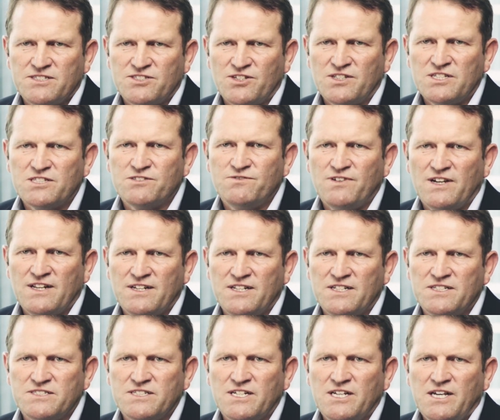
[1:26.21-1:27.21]
So this fund
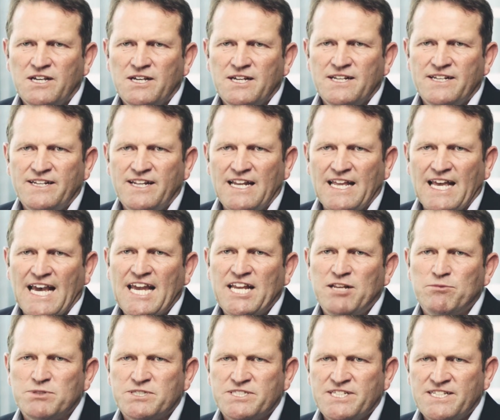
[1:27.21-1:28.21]
is nearly
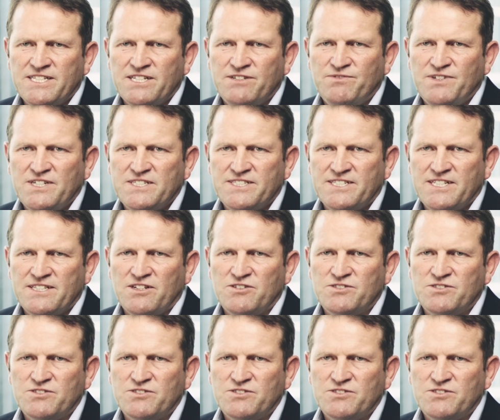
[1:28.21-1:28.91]
80% invested in